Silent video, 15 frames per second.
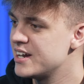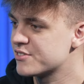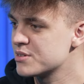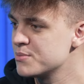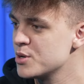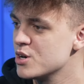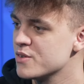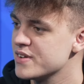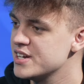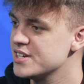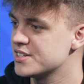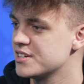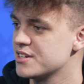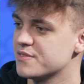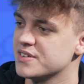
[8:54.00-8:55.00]
extra
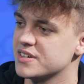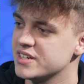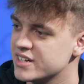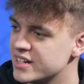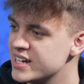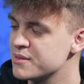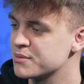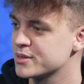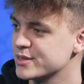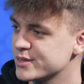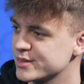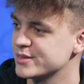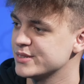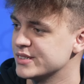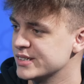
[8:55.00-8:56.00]
motivation. You think, yeah, I am going to
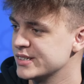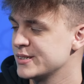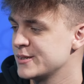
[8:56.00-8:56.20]
score.